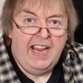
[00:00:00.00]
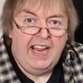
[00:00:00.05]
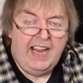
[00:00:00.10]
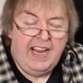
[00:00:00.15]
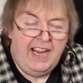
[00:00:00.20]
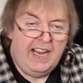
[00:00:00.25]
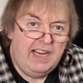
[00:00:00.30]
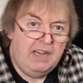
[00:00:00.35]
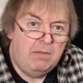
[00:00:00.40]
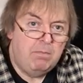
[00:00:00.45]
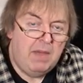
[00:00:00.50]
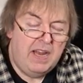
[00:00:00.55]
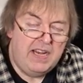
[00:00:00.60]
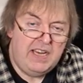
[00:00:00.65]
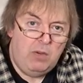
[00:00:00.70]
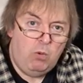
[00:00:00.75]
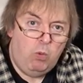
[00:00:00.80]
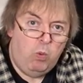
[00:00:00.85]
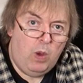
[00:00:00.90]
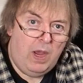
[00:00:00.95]
In
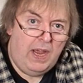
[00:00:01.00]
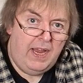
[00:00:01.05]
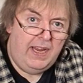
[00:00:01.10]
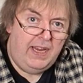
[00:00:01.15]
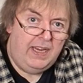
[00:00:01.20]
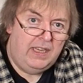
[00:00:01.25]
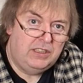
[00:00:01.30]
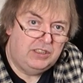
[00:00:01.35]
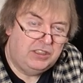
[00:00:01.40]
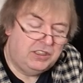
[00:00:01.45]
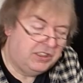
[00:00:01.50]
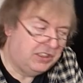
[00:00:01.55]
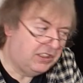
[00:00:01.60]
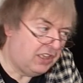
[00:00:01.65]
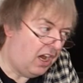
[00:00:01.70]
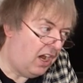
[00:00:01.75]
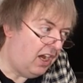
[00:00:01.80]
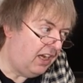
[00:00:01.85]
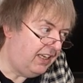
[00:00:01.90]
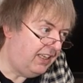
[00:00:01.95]
many ways,
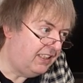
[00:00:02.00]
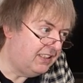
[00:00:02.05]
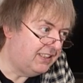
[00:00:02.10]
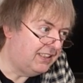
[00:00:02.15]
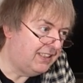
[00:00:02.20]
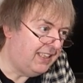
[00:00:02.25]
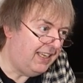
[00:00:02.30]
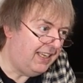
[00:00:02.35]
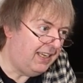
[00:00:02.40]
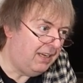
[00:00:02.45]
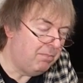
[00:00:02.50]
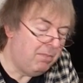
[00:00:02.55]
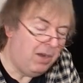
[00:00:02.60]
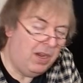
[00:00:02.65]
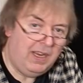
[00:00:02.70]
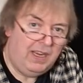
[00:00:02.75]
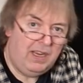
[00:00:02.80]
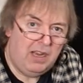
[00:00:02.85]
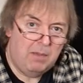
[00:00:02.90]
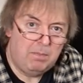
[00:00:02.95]
I see
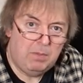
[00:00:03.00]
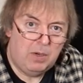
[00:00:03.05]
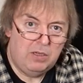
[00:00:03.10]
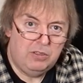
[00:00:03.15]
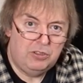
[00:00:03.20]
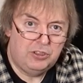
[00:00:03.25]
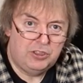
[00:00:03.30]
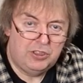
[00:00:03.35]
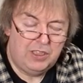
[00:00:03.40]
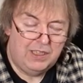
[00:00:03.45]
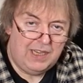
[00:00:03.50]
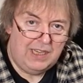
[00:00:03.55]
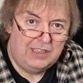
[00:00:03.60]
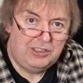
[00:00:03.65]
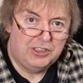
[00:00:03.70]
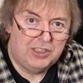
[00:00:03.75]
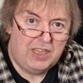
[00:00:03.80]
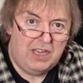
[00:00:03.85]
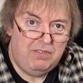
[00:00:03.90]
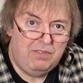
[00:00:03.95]
my approach to
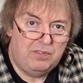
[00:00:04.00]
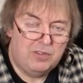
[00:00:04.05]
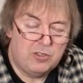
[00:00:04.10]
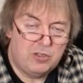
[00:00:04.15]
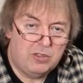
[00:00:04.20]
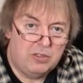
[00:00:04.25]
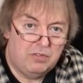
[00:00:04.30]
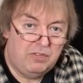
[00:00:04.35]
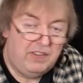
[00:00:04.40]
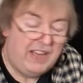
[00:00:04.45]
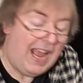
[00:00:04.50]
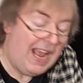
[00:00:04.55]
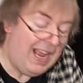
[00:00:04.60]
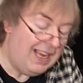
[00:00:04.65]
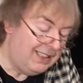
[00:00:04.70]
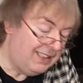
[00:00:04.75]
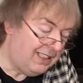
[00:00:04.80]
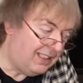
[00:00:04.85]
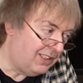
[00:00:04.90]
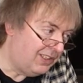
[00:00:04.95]
landscape photography
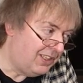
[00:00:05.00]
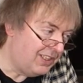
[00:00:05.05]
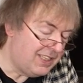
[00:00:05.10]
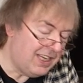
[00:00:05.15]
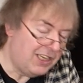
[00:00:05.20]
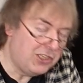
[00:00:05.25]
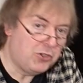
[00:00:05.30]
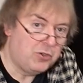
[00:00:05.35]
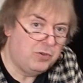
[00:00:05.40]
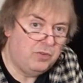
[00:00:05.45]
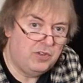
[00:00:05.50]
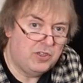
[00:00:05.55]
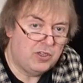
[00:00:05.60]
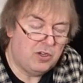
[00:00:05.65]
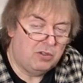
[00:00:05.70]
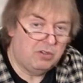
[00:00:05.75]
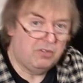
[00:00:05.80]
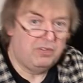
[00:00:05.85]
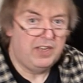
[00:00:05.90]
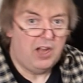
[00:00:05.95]
and architectural
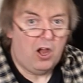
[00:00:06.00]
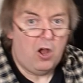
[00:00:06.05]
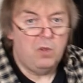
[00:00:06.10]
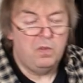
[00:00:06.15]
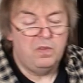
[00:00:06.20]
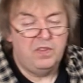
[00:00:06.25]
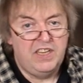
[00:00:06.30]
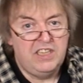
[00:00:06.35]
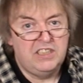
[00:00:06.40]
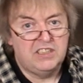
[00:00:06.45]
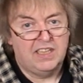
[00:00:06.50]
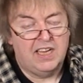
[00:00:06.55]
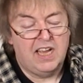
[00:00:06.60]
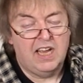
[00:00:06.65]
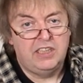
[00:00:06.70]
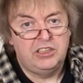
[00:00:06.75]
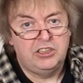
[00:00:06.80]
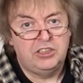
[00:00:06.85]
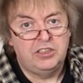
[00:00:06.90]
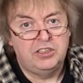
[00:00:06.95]
photography on these
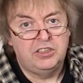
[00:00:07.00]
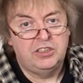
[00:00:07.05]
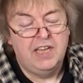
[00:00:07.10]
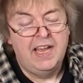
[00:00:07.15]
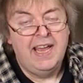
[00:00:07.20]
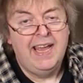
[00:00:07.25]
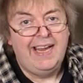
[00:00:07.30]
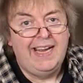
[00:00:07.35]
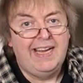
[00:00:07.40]
occasions